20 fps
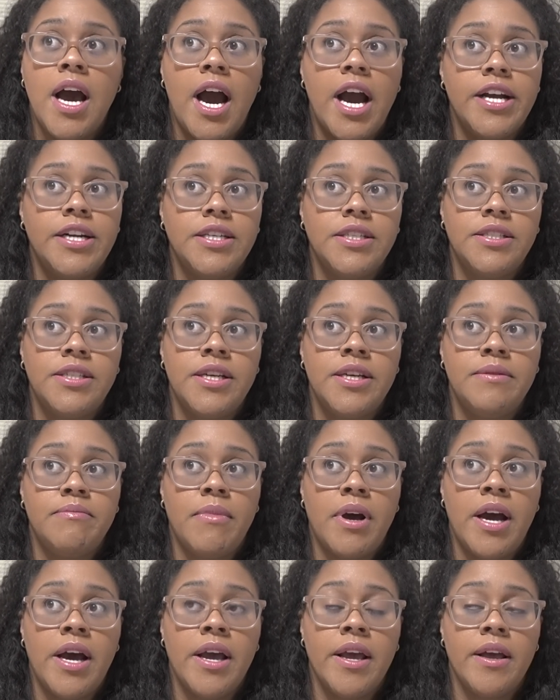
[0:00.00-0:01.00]
I just did
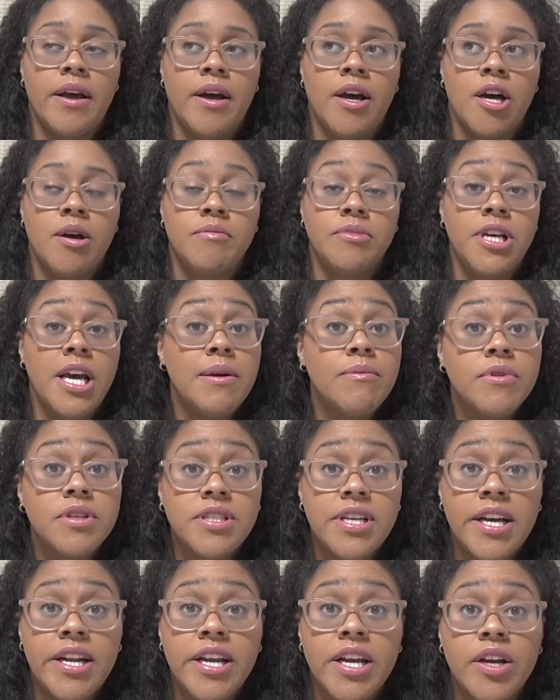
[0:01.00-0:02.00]
my table
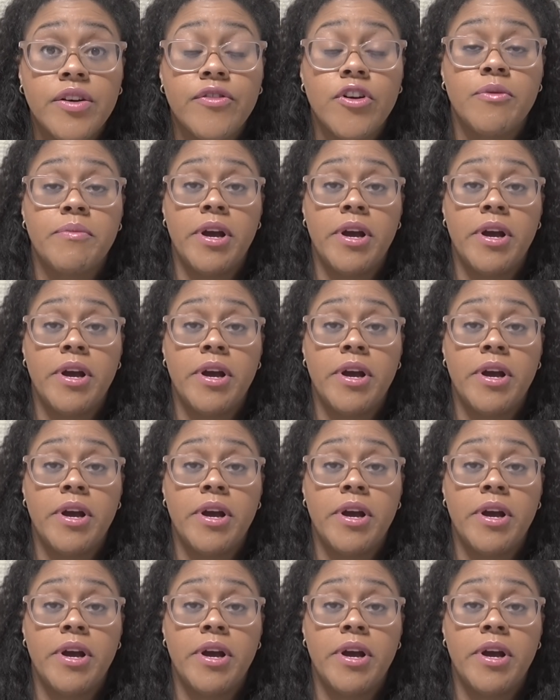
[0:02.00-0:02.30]
setting for